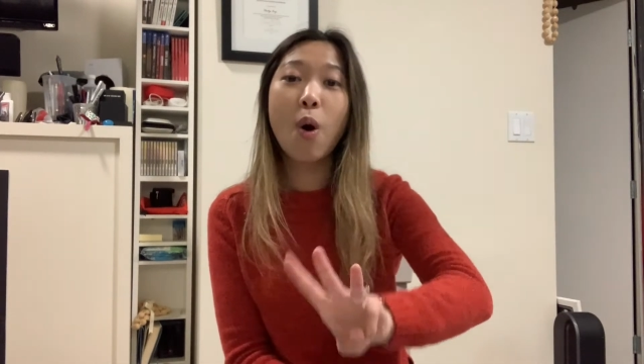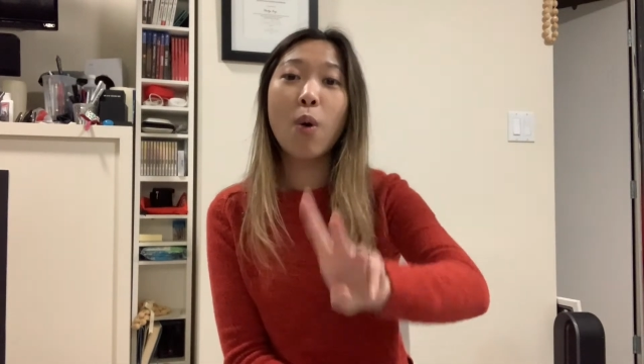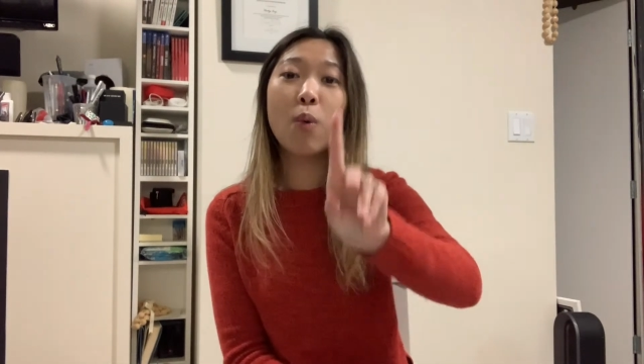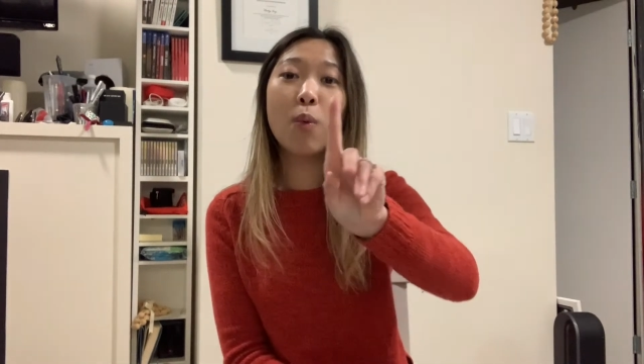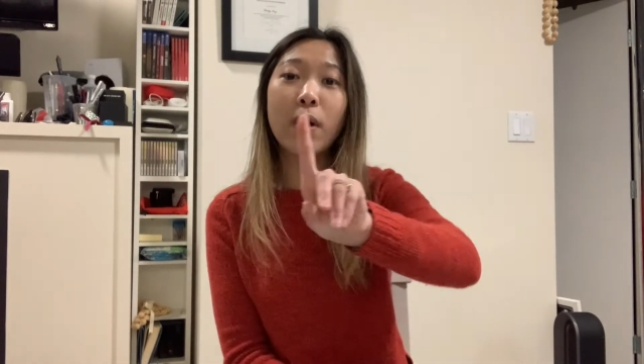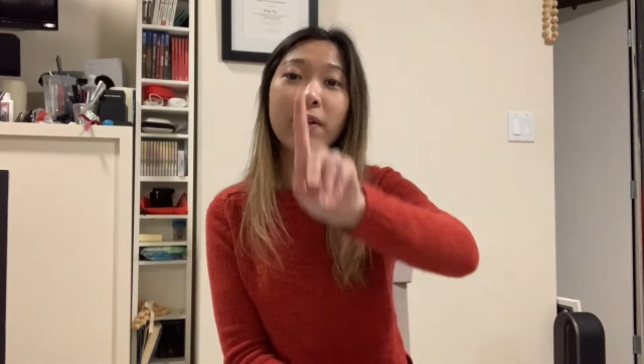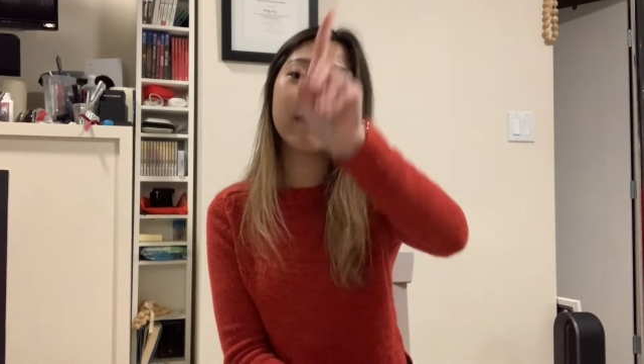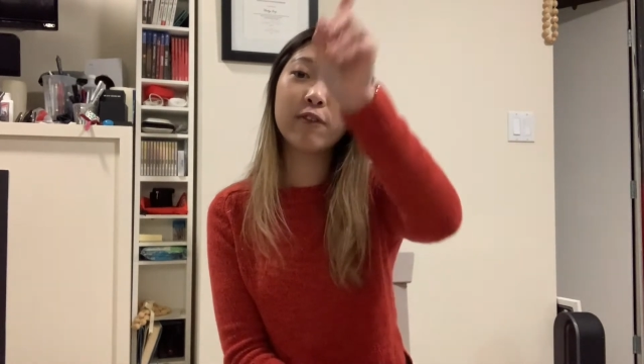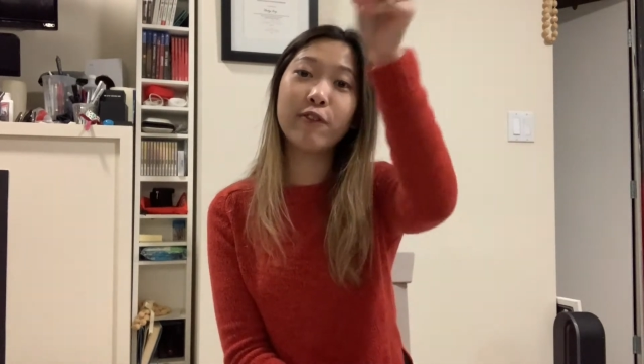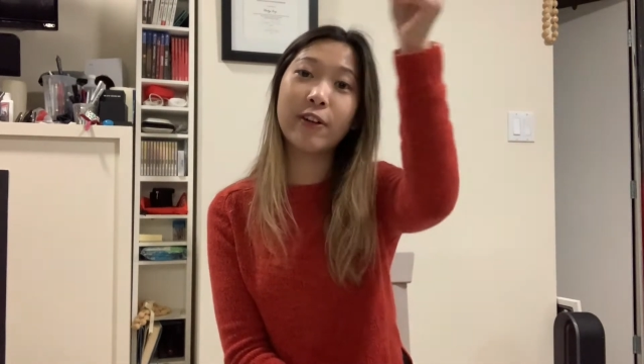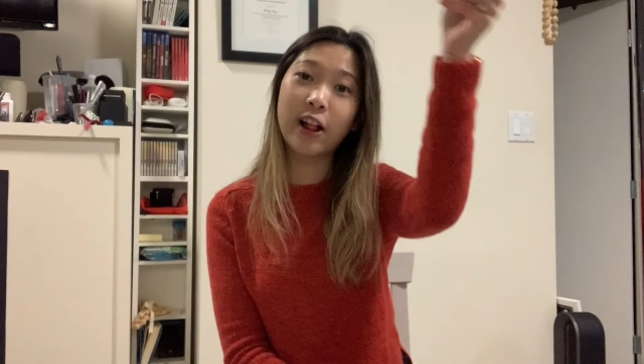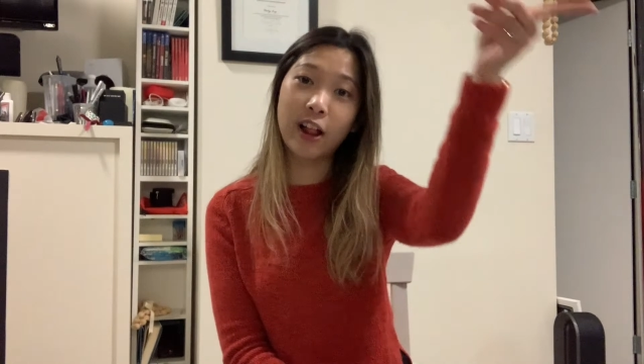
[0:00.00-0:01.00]
One
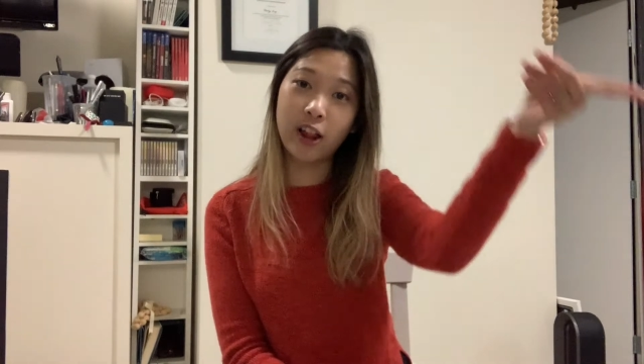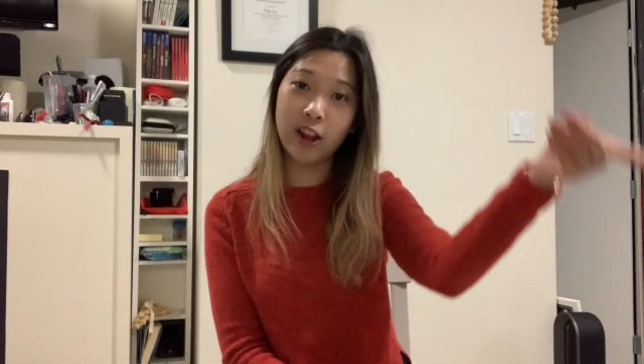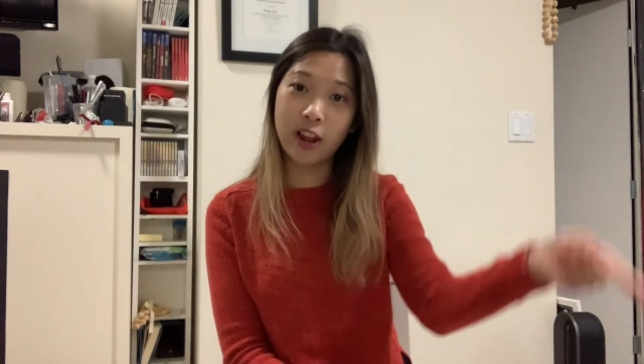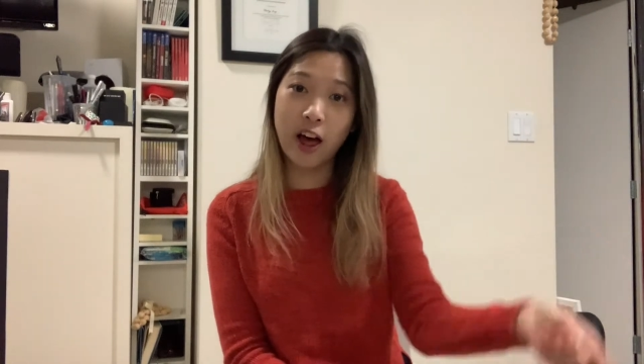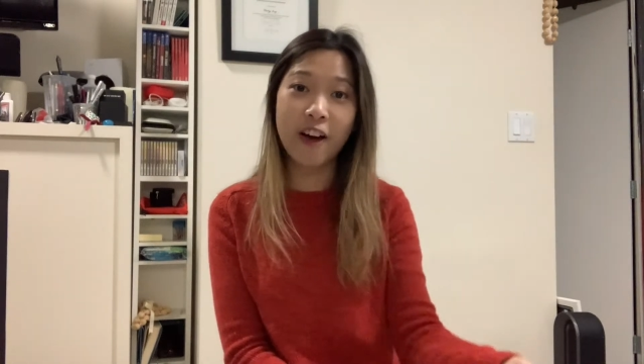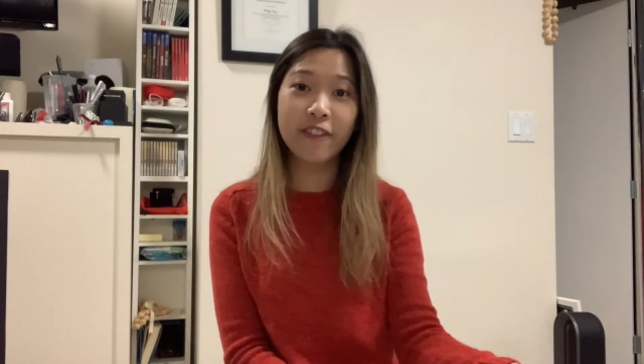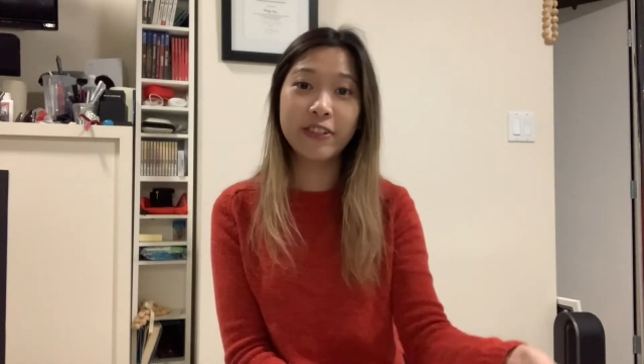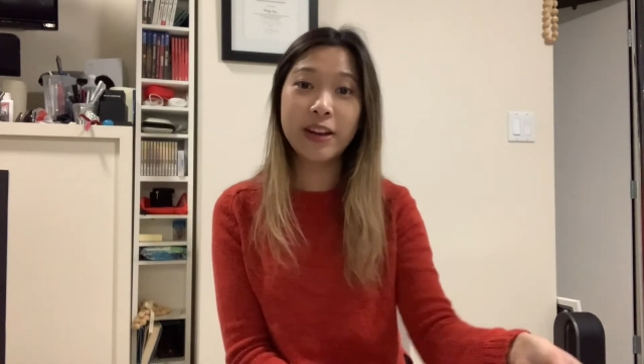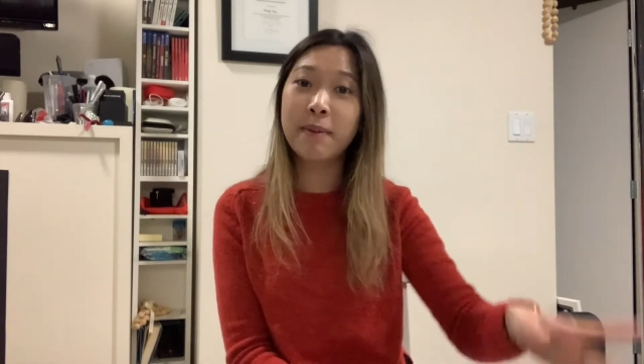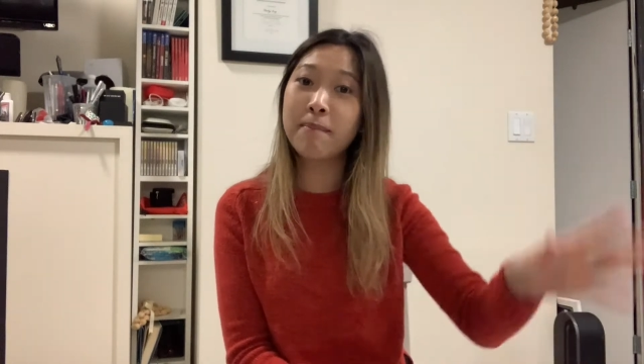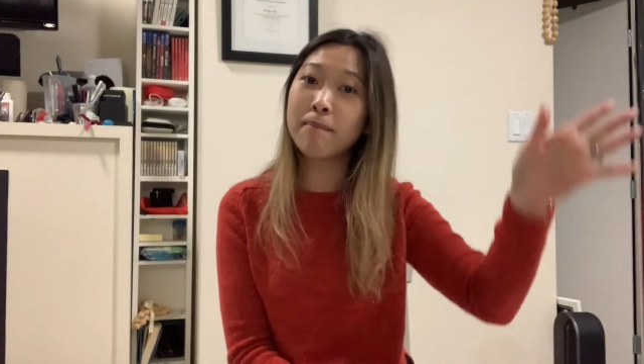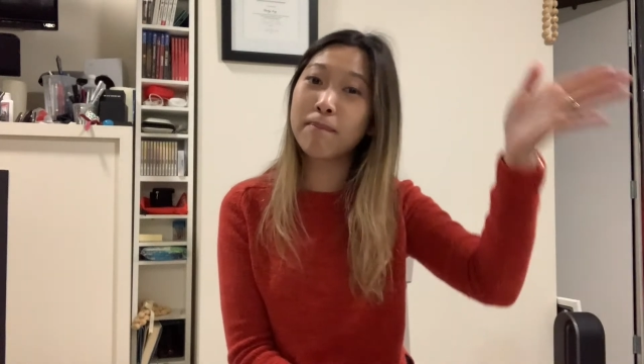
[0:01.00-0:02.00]
fell off
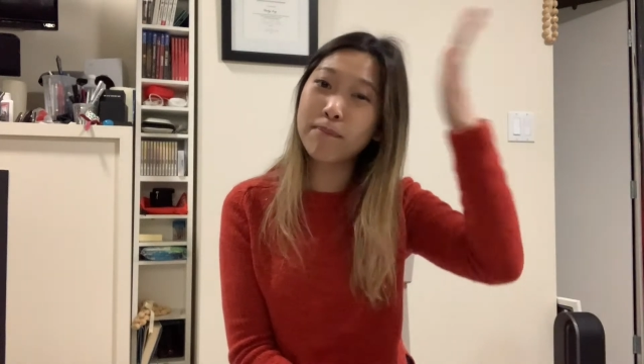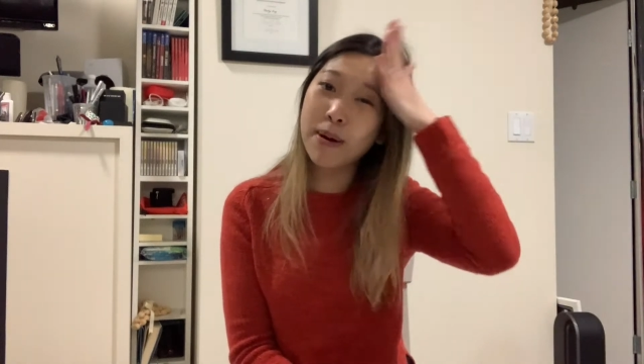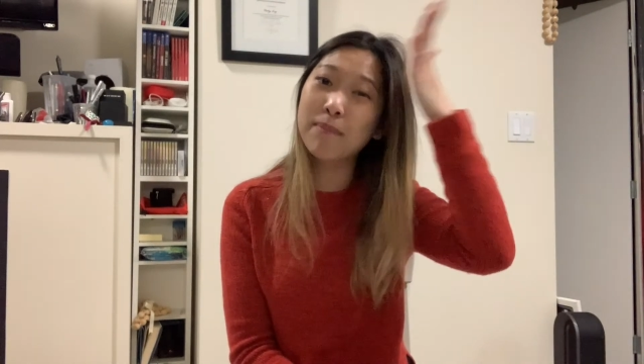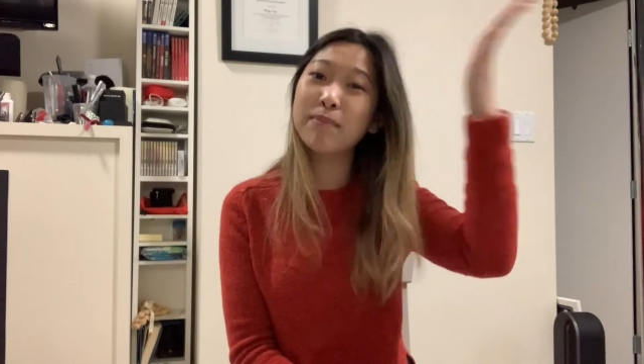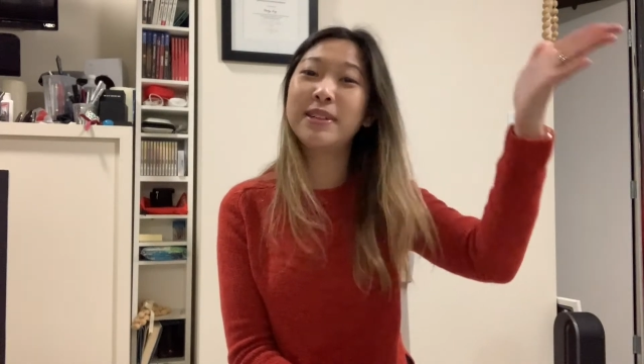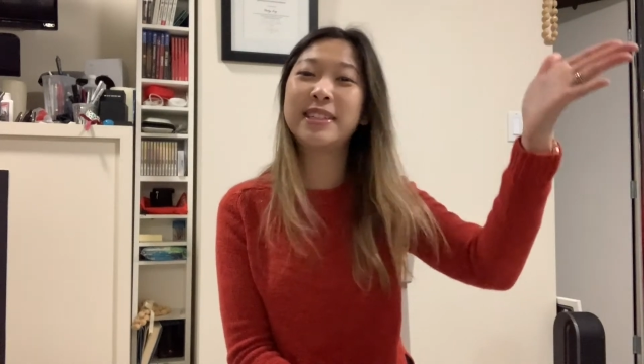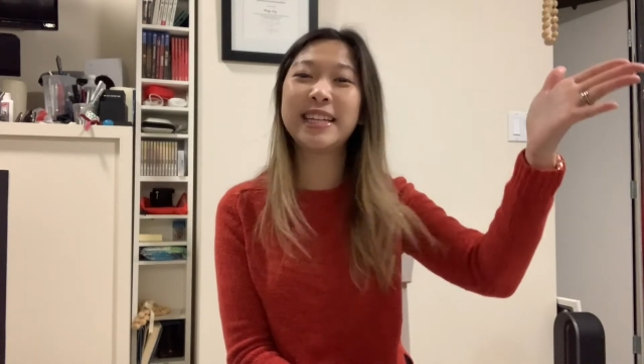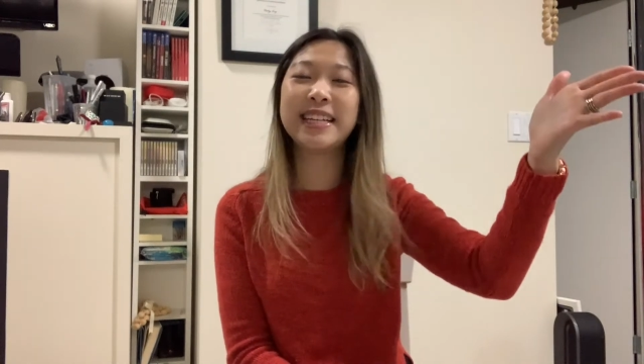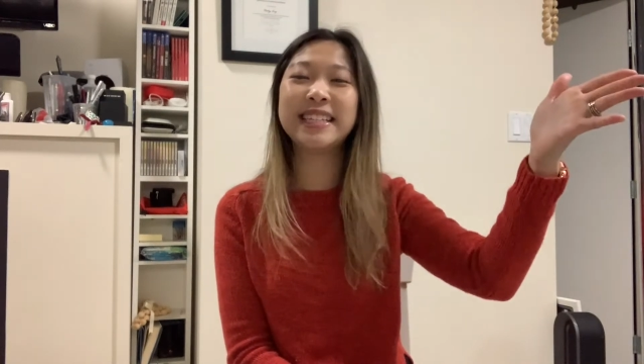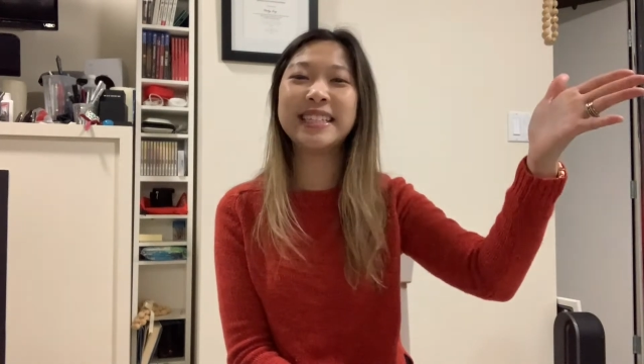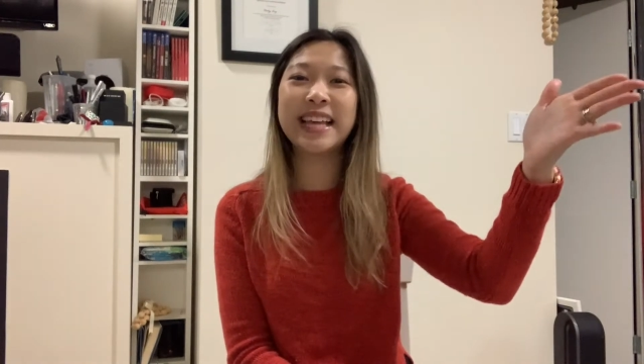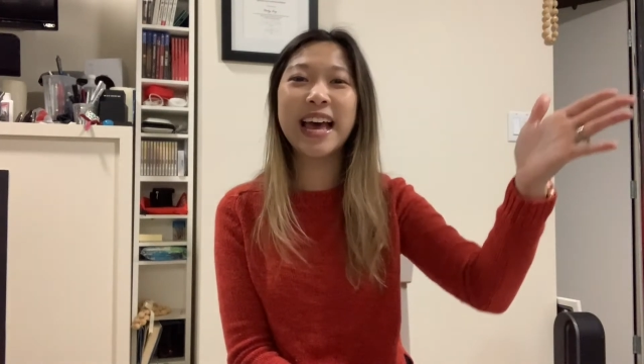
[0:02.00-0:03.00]
and bumped
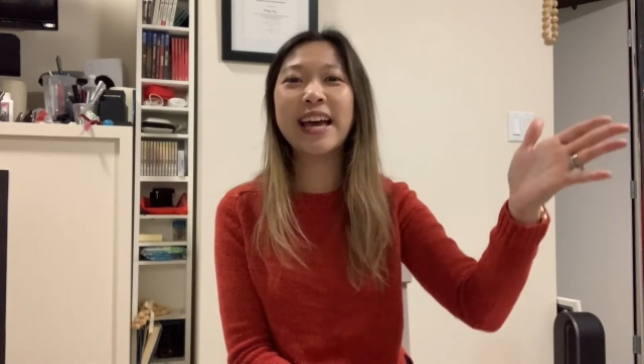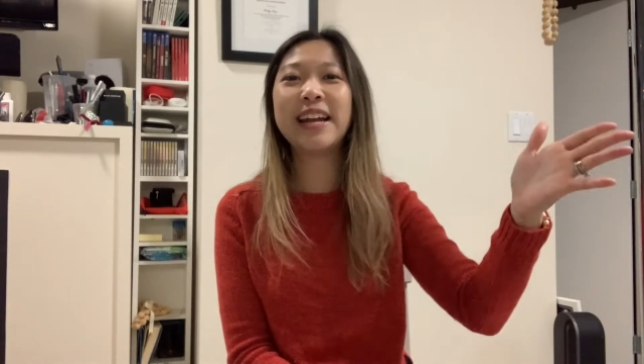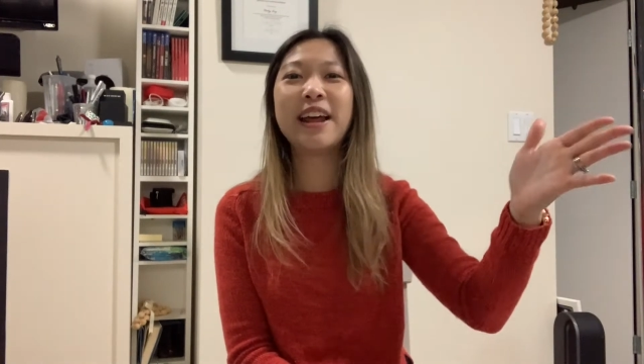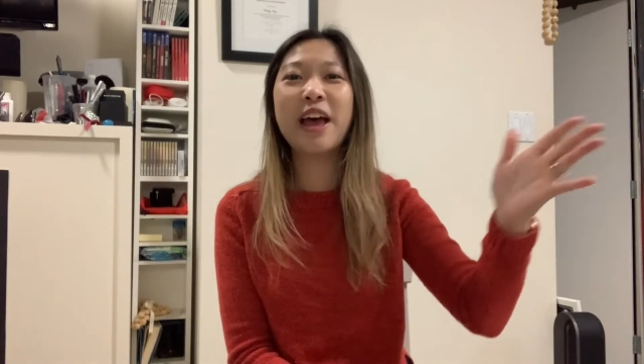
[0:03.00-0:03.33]
his head.